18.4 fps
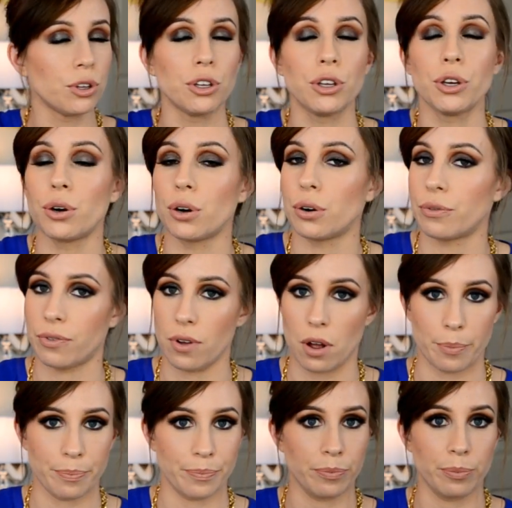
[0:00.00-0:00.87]

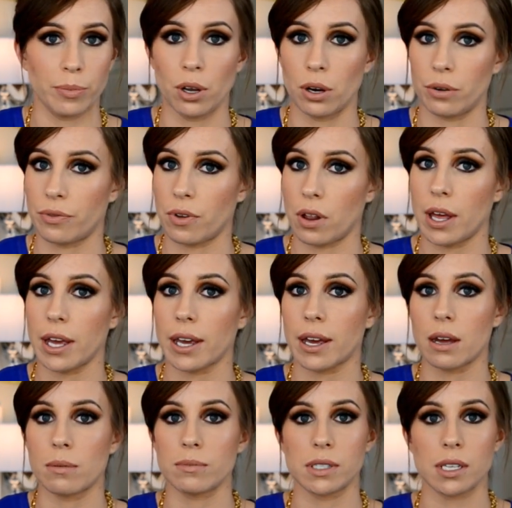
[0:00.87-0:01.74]
Beautiful, beautiful. It
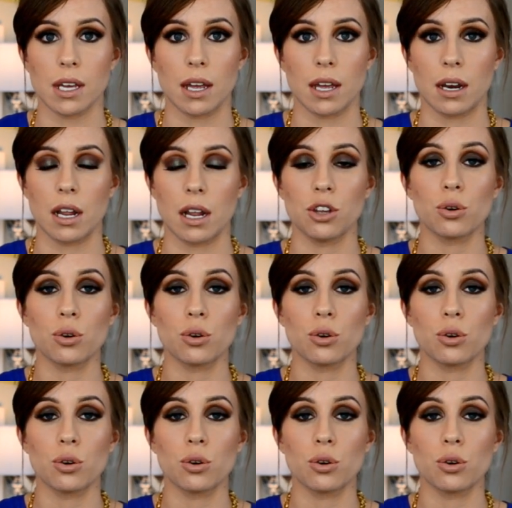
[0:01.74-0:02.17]
comes in,